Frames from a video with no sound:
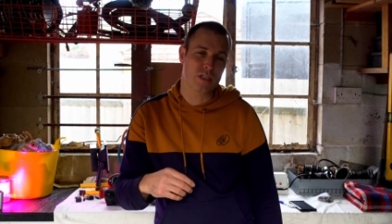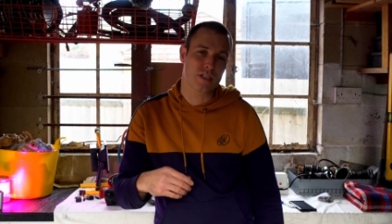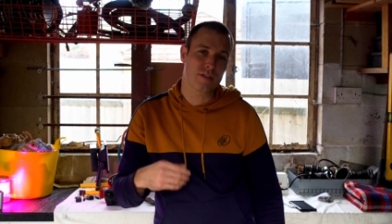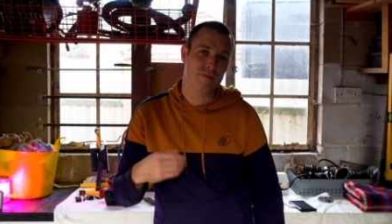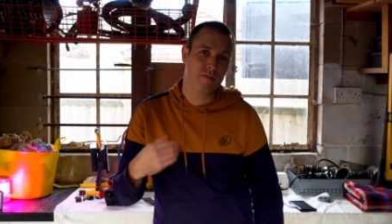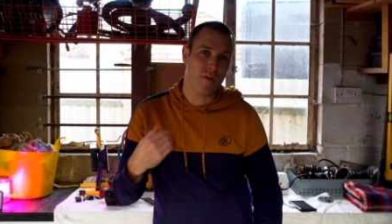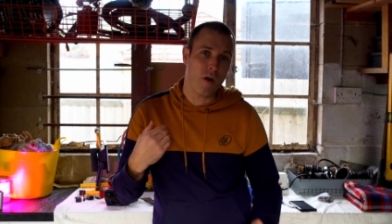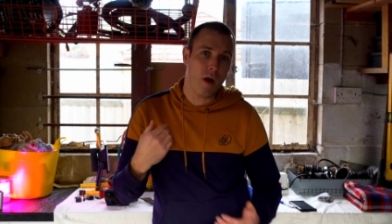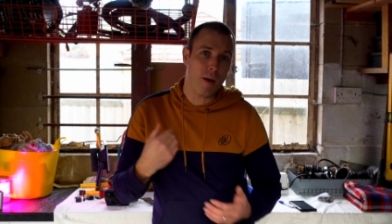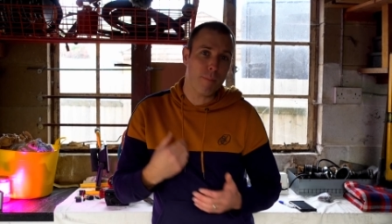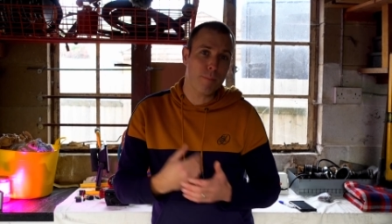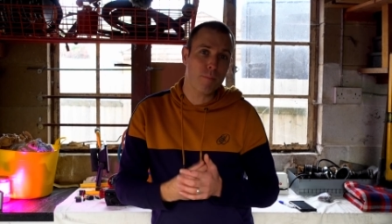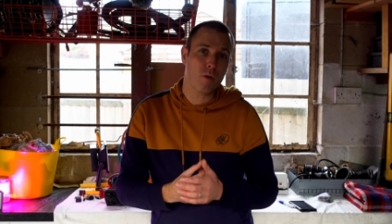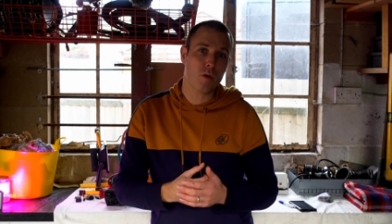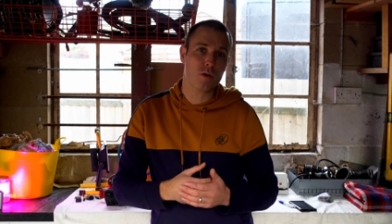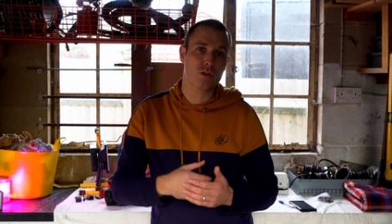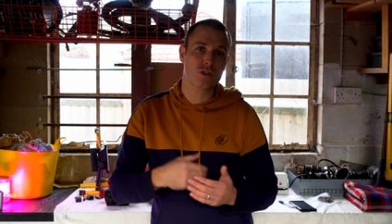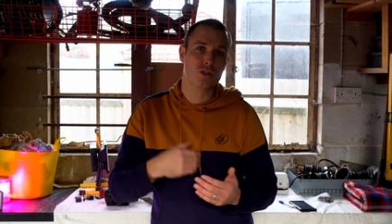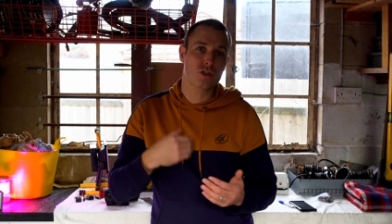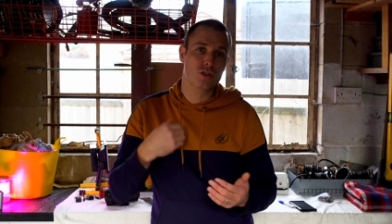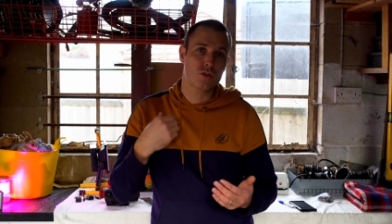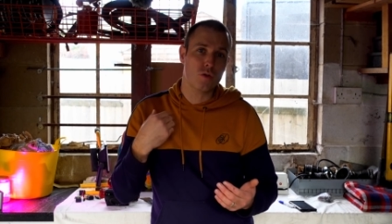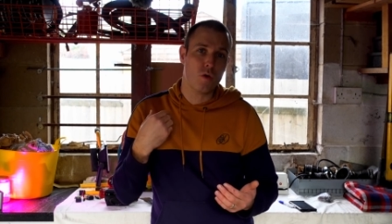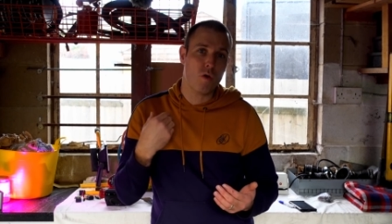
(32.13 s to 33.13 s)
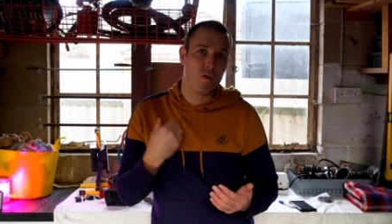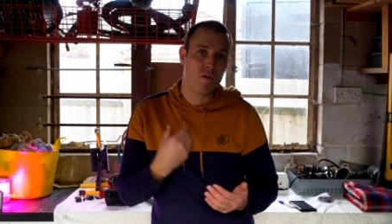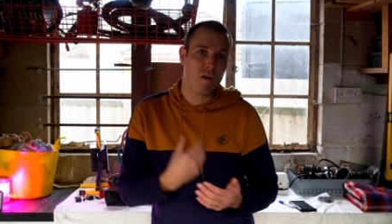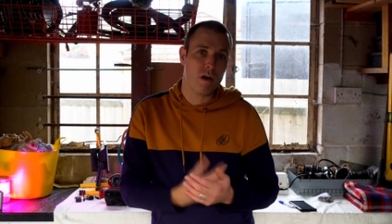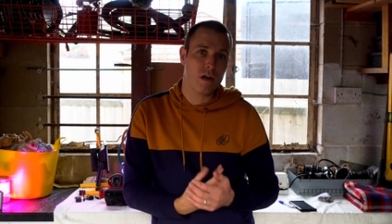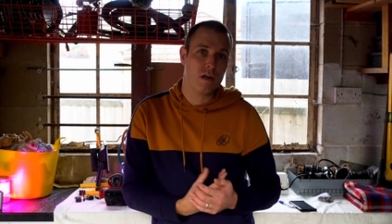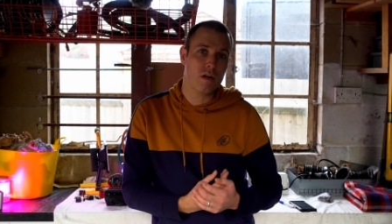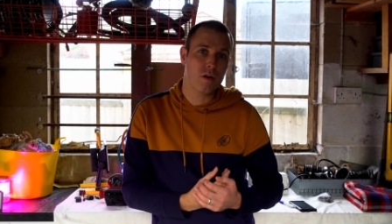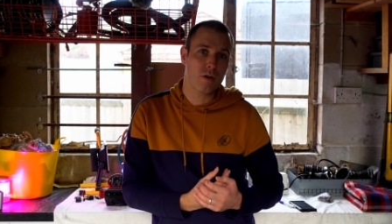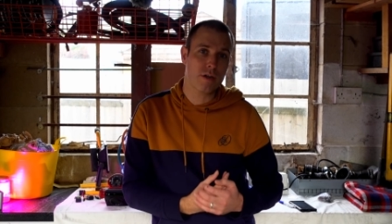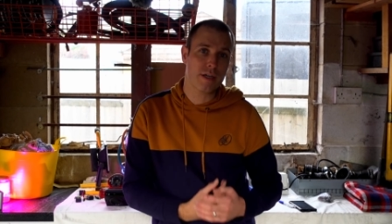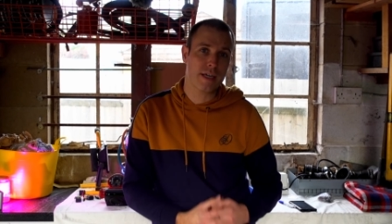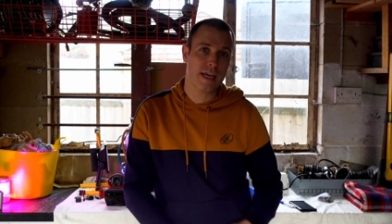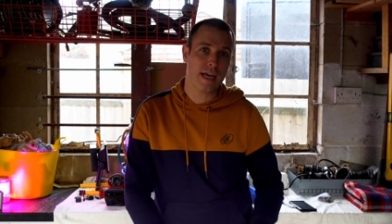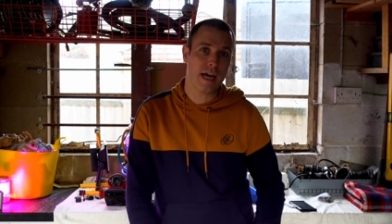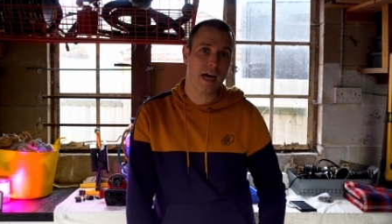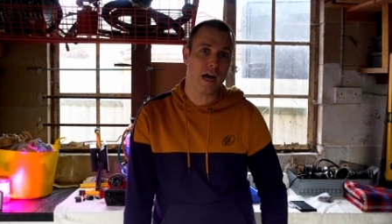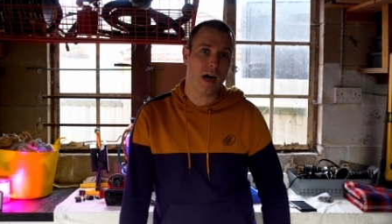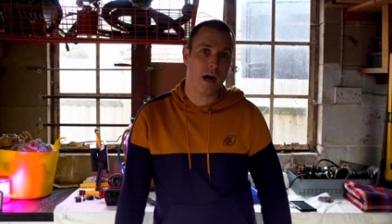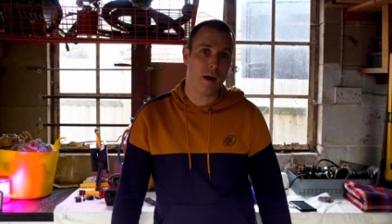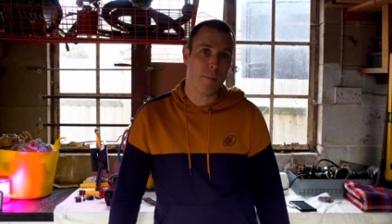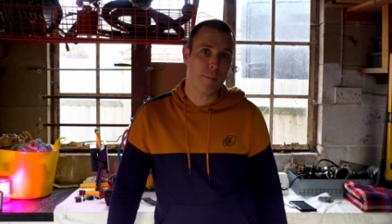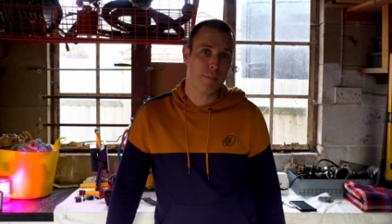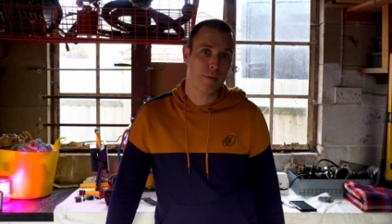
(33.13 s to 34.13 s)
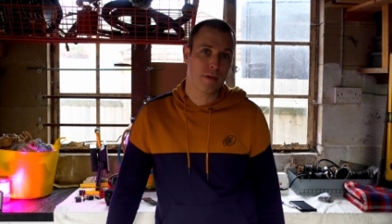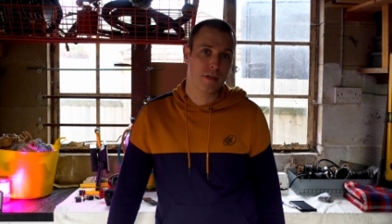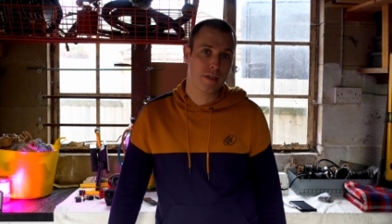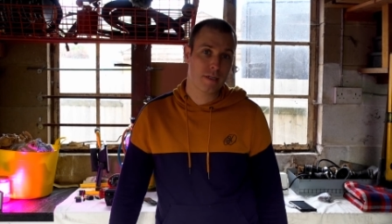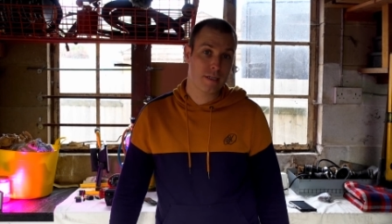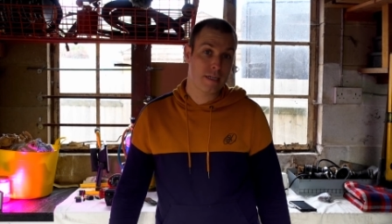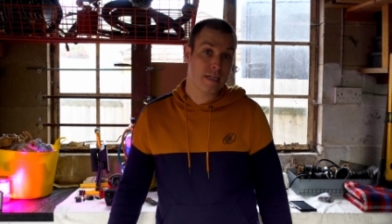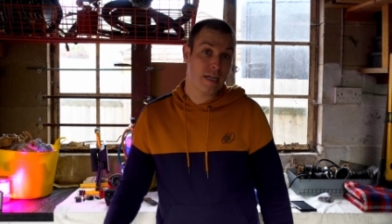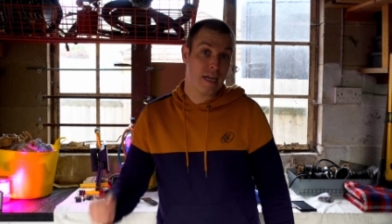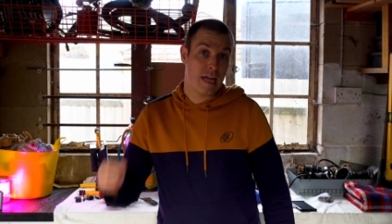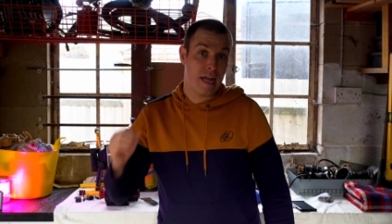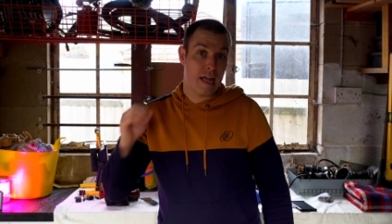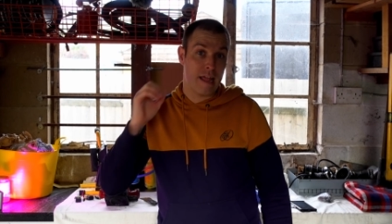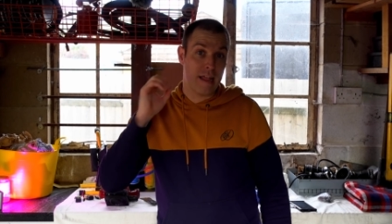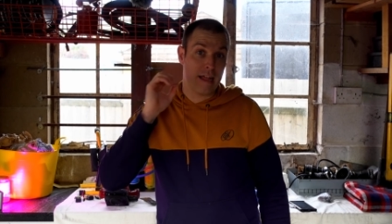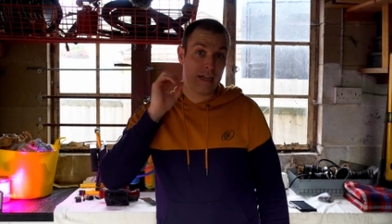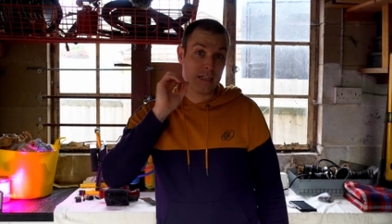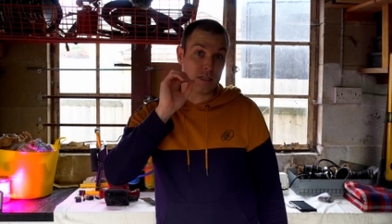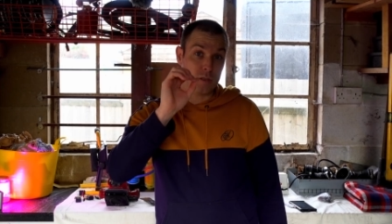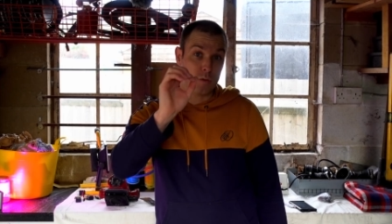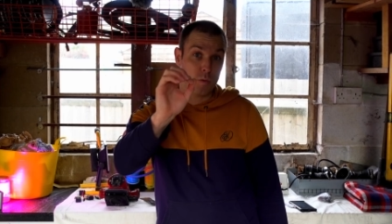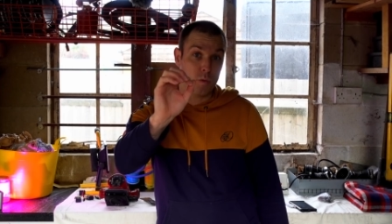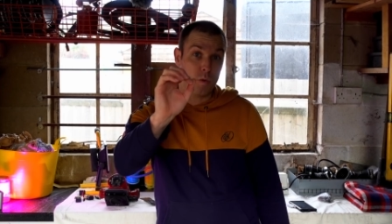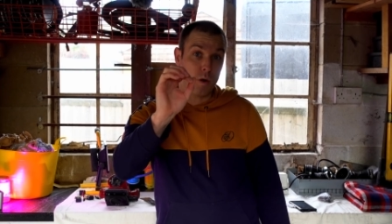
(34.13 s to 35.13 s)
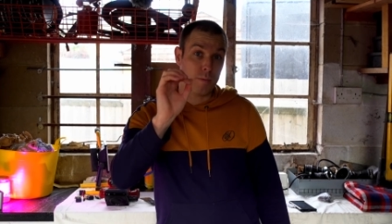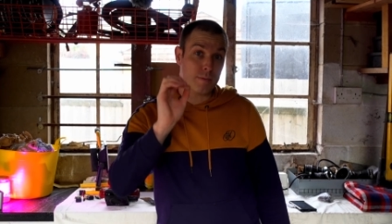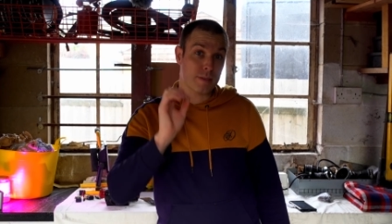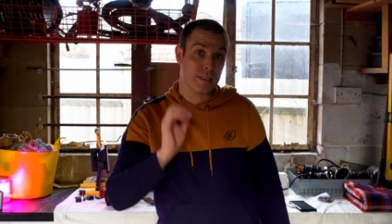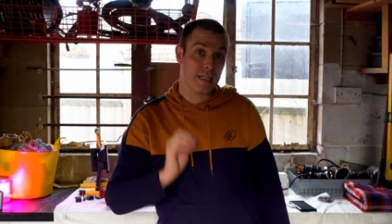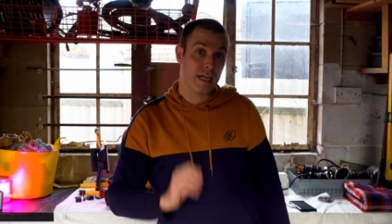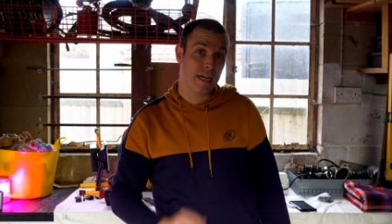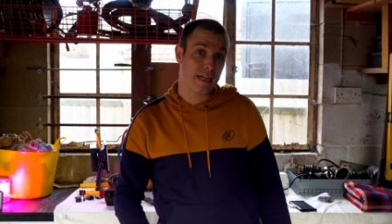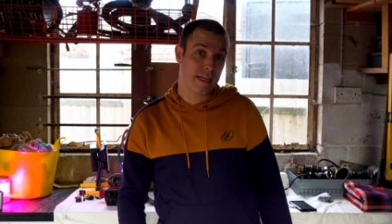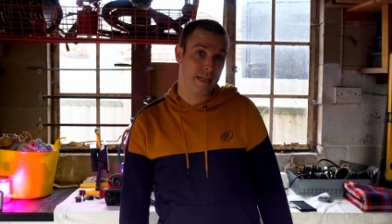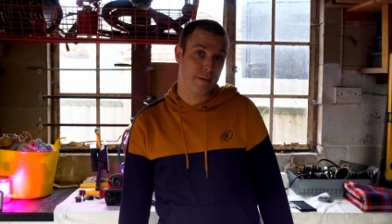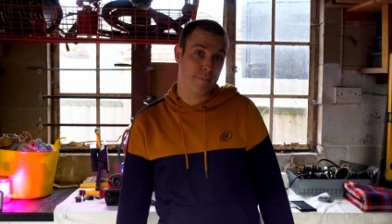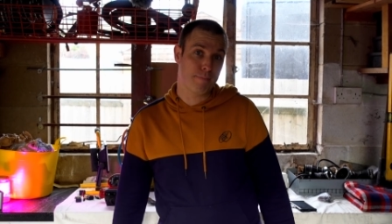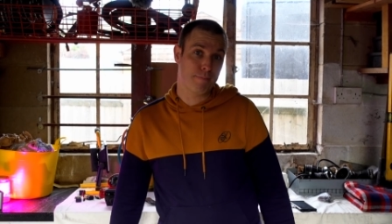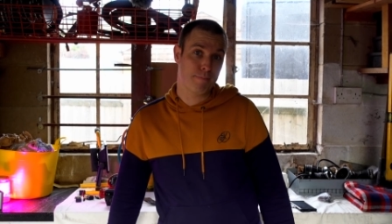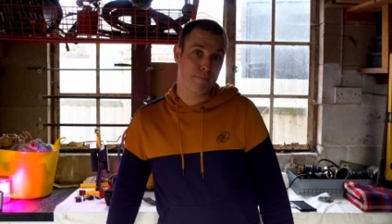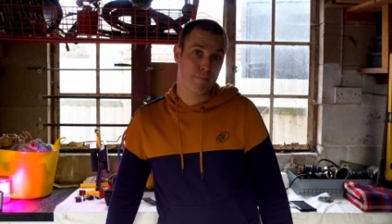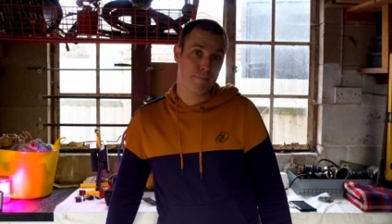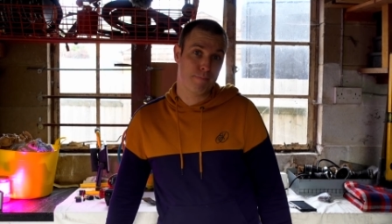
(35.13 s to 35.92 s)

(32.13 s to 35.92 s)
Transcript: because I'm not sure I look it up. That's all I'm saying.